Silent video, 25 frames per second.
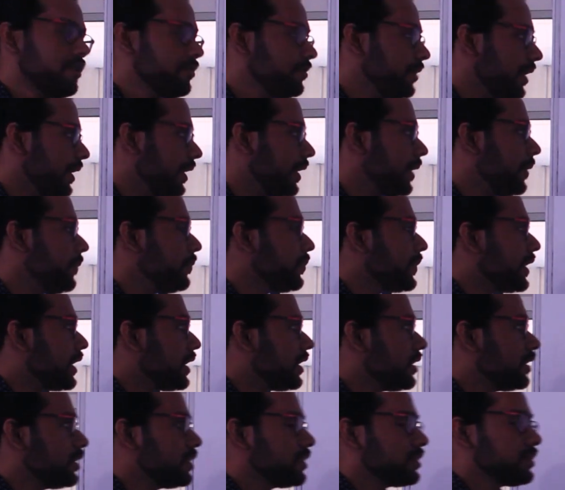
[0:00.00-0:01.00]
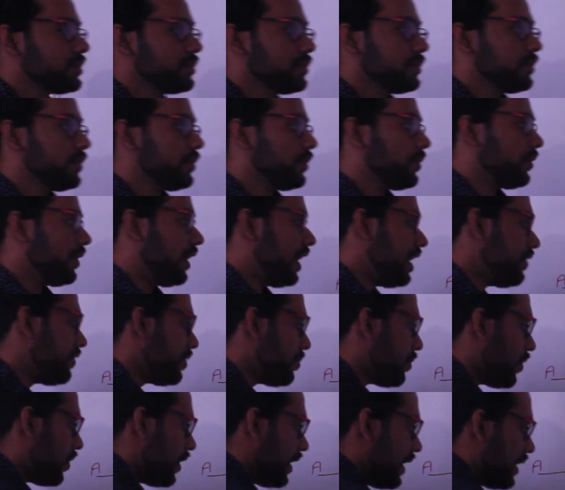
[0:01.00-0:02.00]
fine. So if a
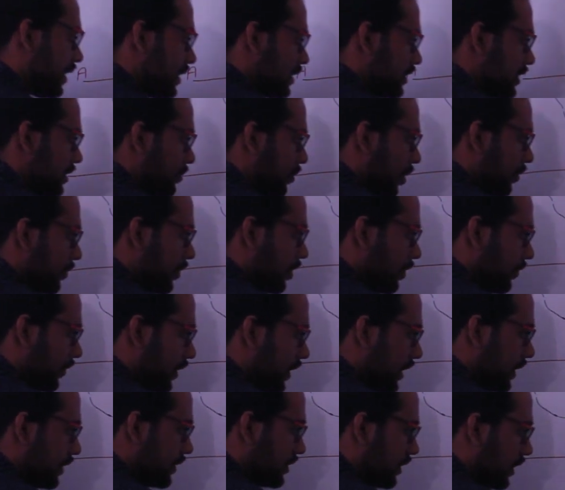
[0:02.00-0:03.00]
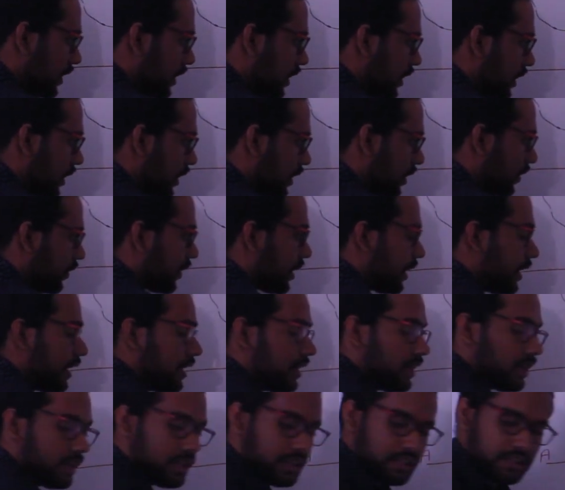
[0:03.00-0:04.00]
body has a moment of inertia, okay,
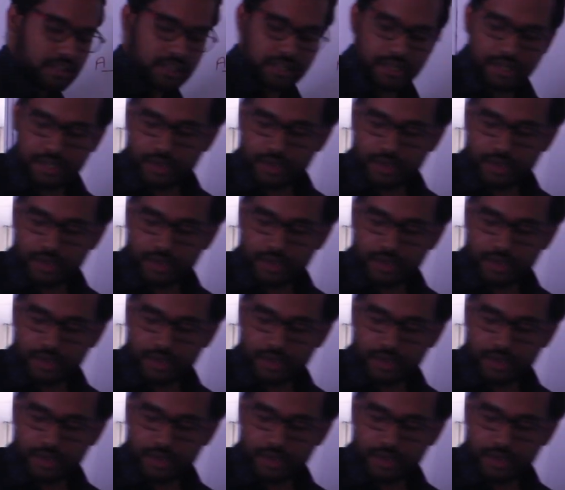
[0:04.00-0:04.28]
the